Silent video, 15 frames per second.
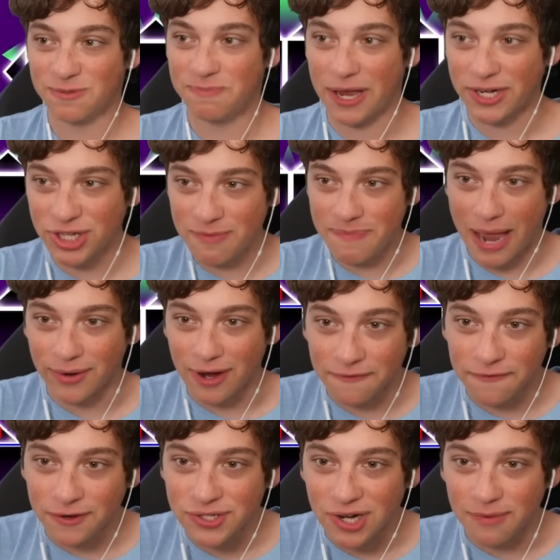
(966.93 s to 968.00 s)
especially back when I
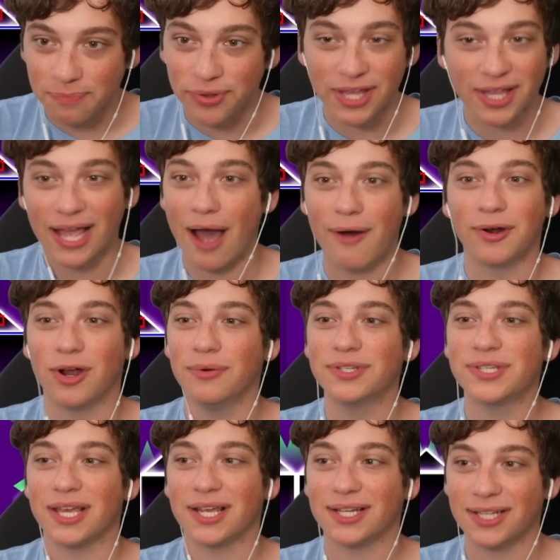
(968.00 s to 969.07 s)
first started playing, like I would
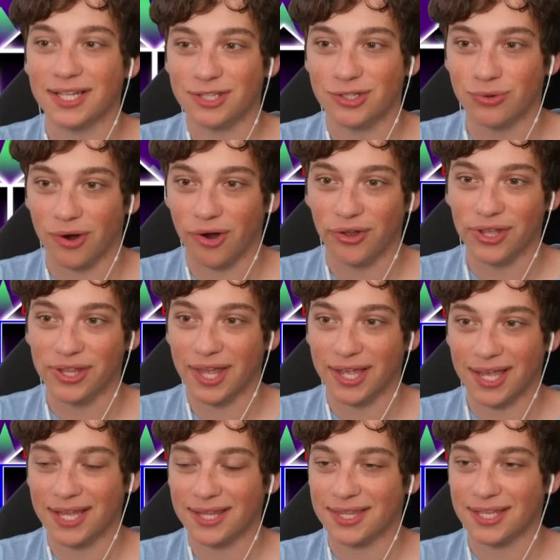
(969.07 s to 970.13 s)
always like click too early and
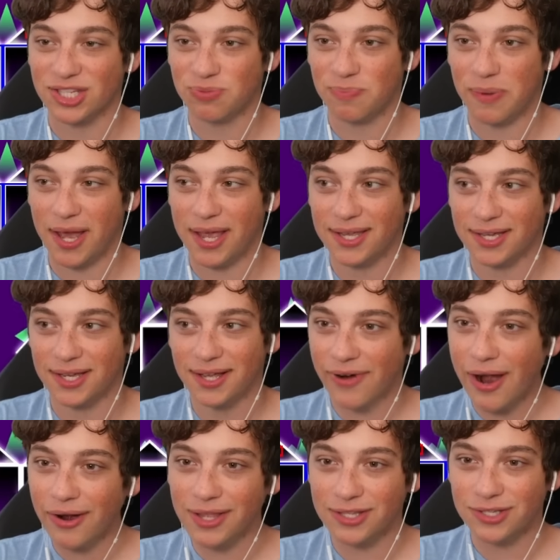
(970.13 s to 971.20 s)
like hit this spike.
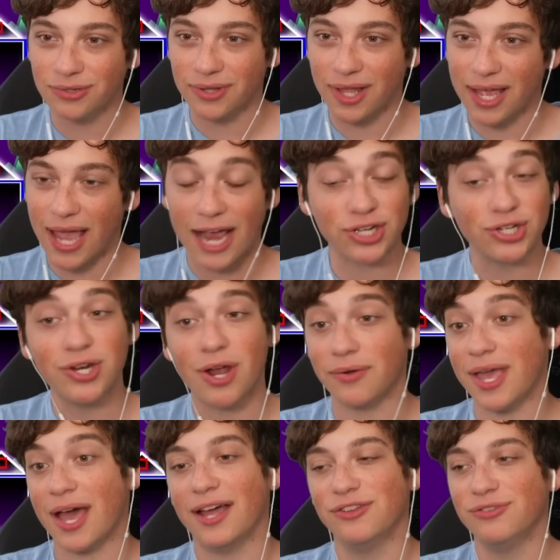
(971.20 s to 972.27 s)
Rarely too late. Actually, no,
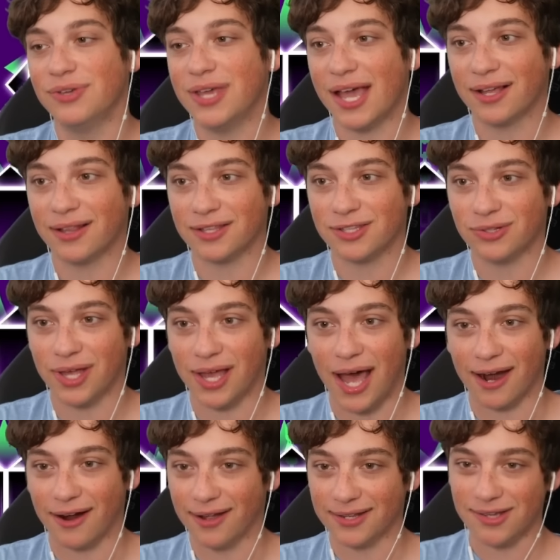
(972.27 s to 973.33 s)
yeah, you can click too late.
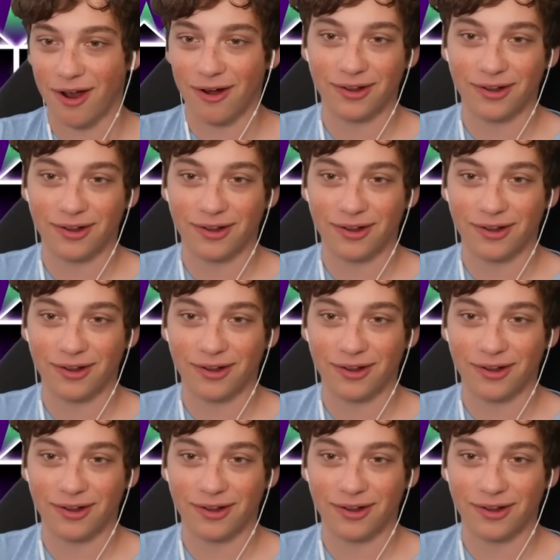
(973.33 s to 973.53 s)
I don't know, that's a